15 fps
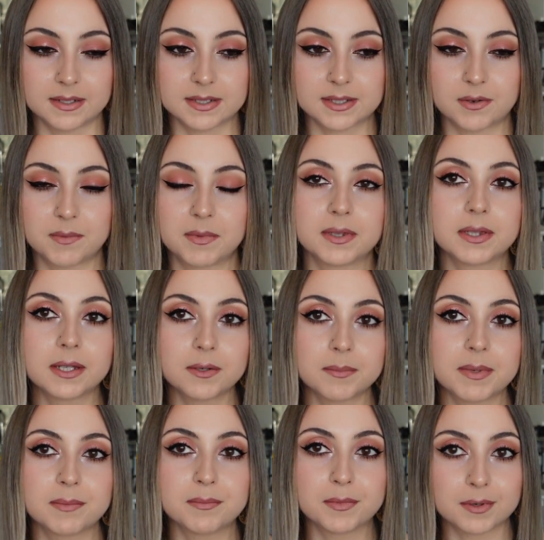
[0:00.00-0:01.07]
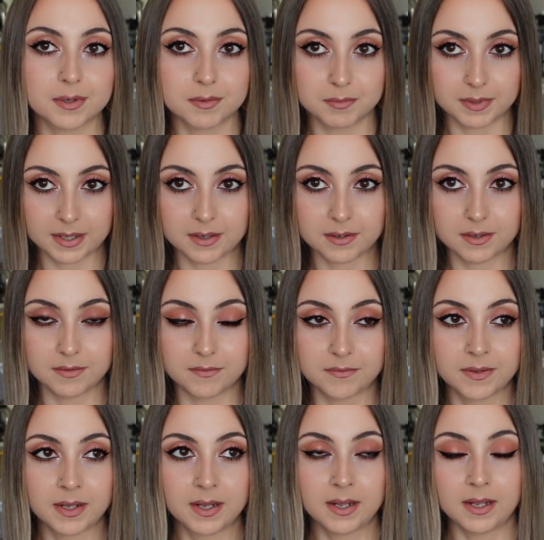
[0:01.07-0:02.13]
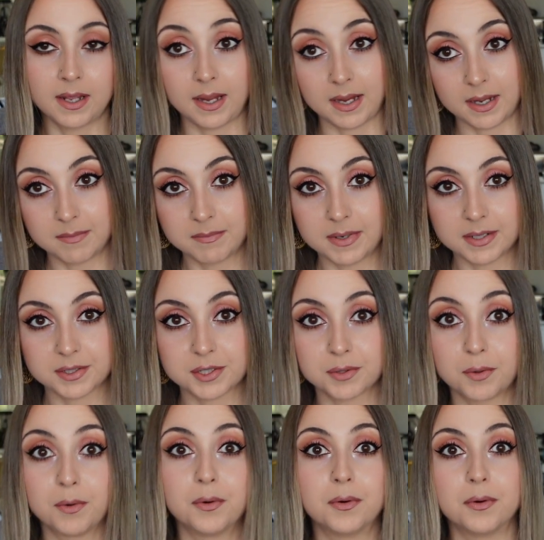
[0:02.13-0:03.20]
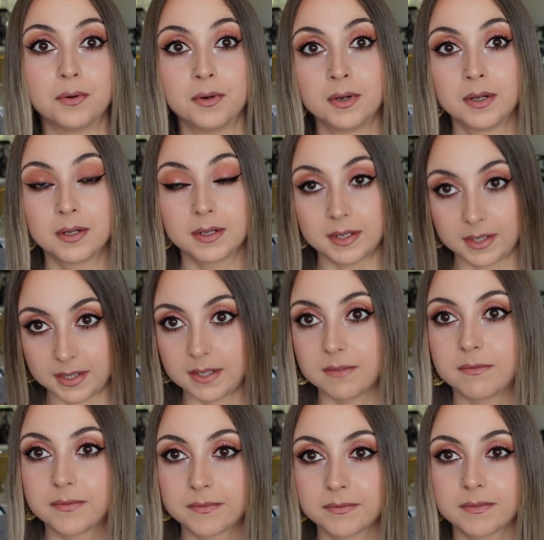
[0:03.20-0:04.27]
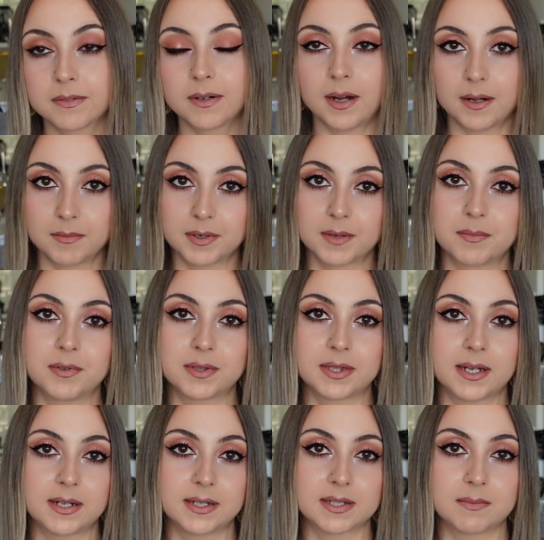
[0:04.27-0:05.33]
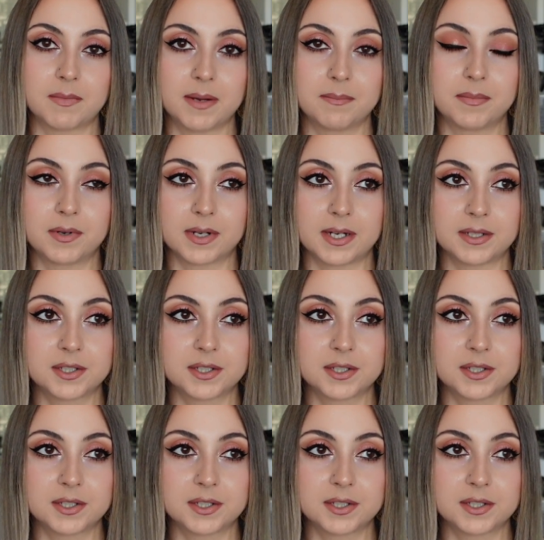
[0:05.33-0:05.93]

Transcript: So I'm a little bit more aware of how much or if I want to put that into my body.